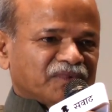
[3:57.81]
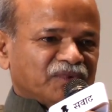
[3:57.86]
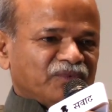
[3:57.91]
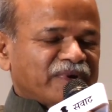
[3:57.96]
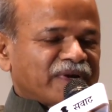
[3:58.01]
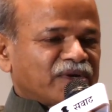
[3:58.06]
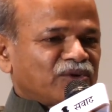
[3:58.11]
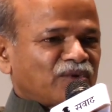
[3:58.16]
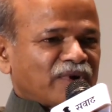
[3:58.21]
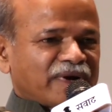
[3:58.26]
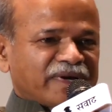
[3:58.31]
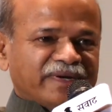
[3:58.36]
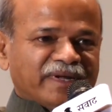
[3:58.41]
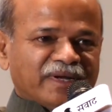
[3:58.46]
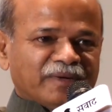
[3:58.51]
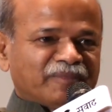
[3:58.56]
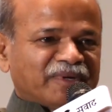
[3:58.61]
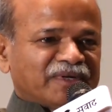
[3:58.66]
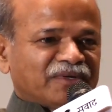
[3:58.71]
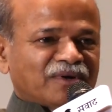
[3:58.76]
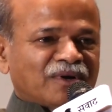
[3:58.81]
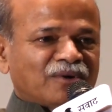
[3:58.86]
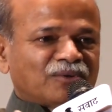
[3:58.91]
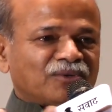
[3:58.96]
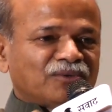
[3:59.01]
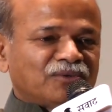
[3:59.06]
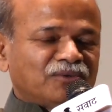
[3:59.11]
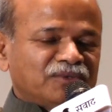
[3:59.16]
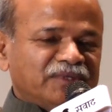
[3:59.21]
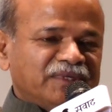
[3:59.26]
We had no idea, in fact, how
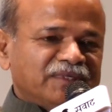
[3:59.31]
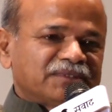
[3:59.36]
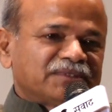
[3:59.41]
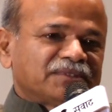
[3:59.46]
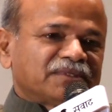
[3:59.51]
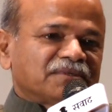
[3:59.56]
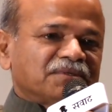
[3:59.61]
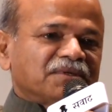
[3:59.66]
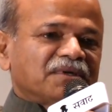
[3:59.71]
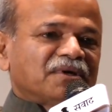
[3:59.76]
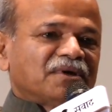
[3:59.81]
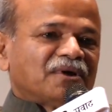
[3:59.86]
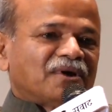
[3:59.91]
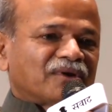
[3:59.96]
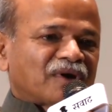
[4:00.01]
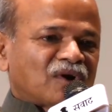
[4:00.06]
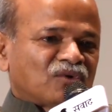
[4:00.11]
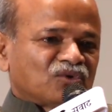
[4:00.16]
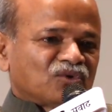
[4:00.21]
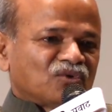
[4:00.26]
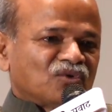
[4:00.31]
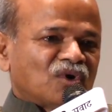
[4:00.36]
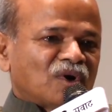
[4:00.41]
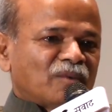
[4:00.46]
to do this or how to go